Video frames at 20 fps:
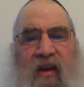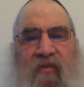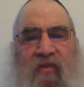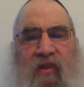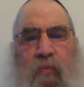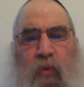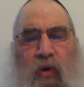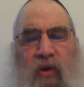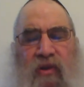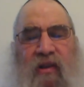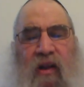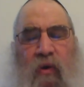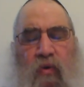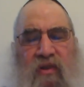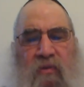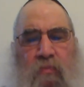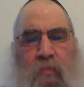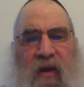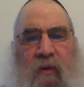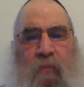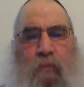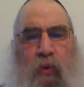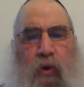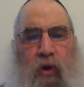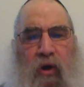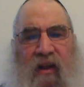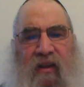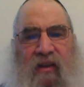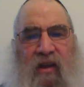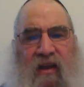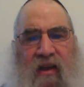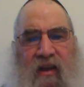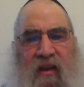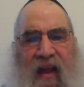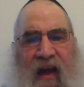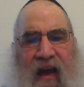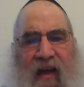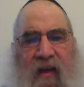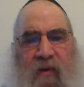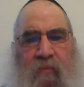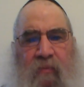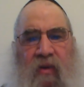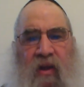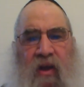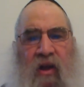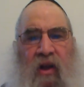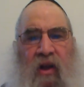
if the person that was being put on the kalayim